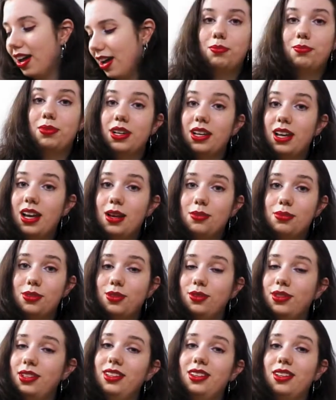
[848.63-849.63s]
But I
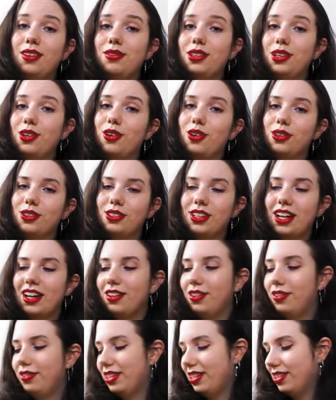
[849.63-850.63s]
absolutely love the golf style
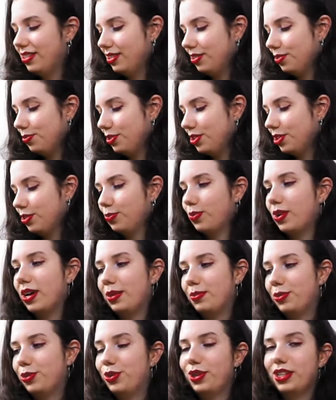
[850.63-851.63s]
of these, which is why
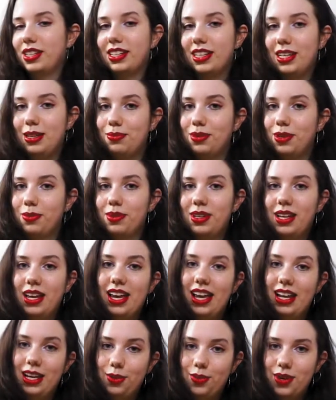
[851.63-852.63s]
I'm going to keep them
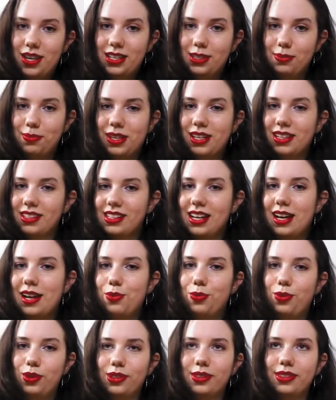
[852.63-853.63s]
anyways, because I
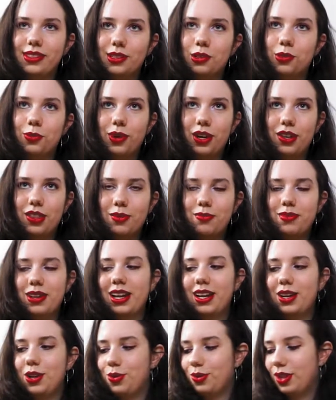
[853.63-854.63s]
will still wear them and I
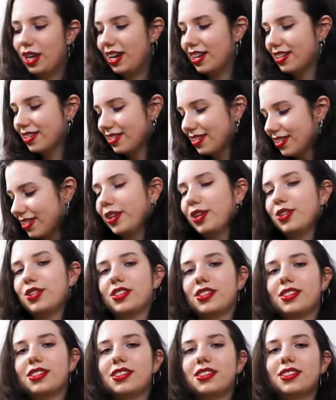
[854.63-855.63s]
know that. They're
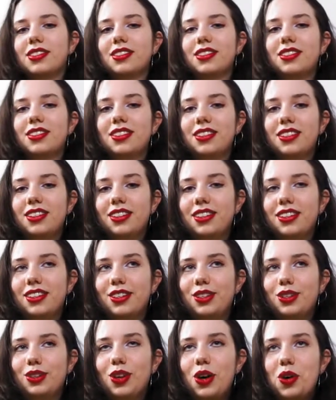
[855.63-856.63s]
just
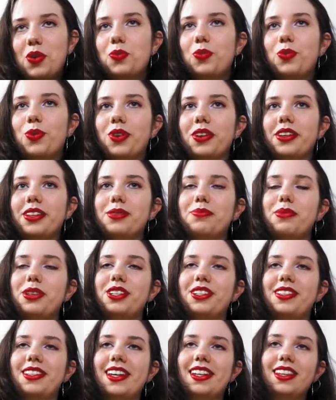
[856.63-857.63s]
not worn as much
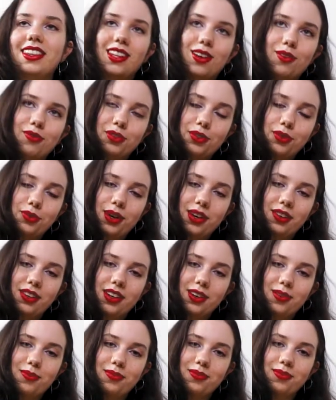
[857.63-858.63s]
as I'd love to wear them.